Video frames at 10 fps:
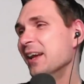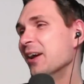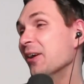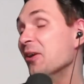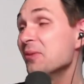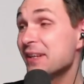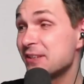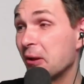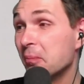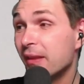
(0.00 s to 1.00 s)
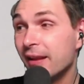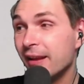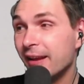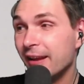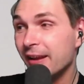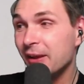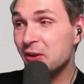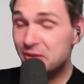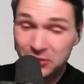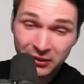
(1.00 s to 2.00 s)
alright,
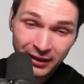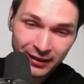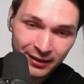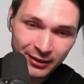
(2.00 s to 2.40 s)
it's okay.